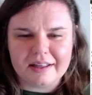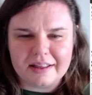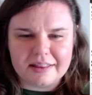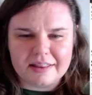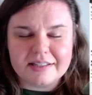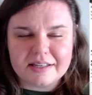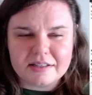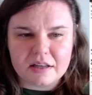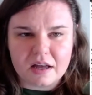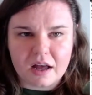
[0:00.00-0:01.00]
This
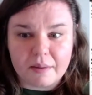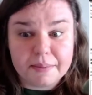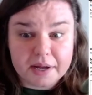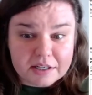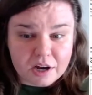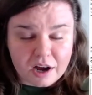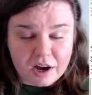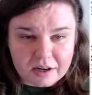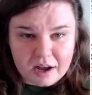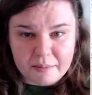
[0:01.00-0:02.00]
is a big
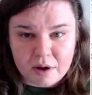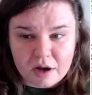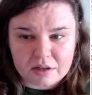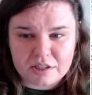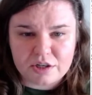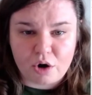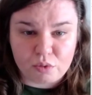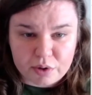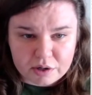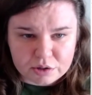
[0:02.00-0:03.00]
talk amongst
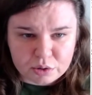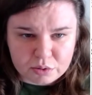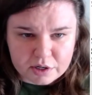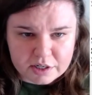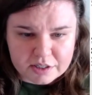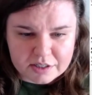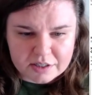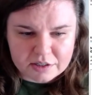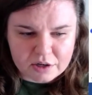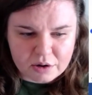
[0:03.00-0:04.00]
realtors.
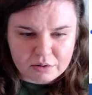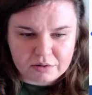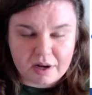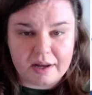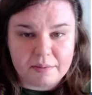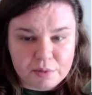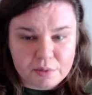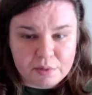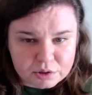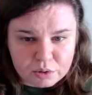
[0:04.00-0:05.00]
So I'm a
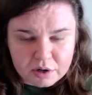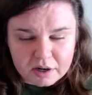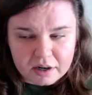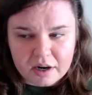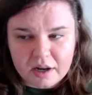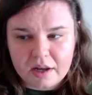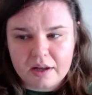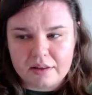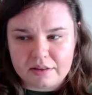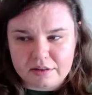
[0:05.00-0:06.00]
realtor.
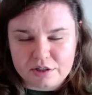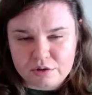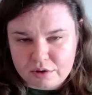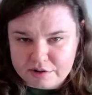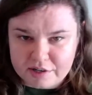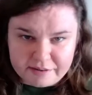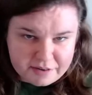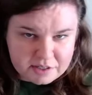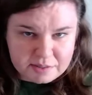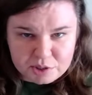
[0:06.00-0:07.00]
Did you know there's a
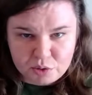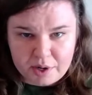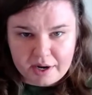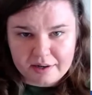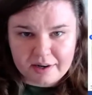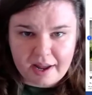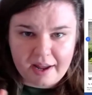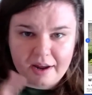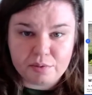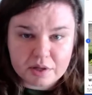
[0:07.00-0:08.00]
difference between
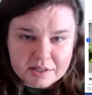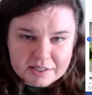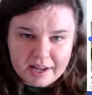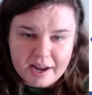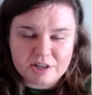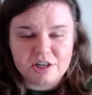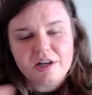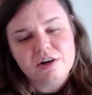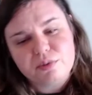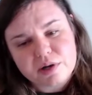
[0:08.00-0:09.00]
a real estate agent
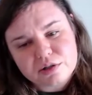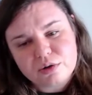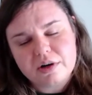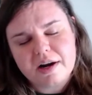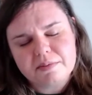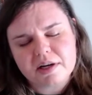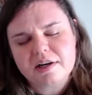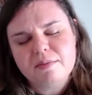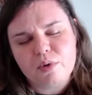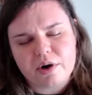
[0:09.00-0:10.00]
and a realtor? I'm not going
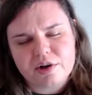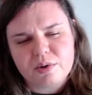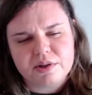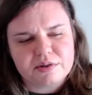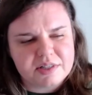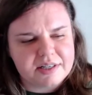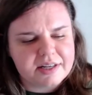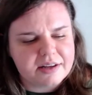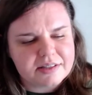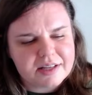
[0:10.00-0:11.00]
to bore you with those
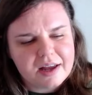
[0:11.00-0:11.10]
details.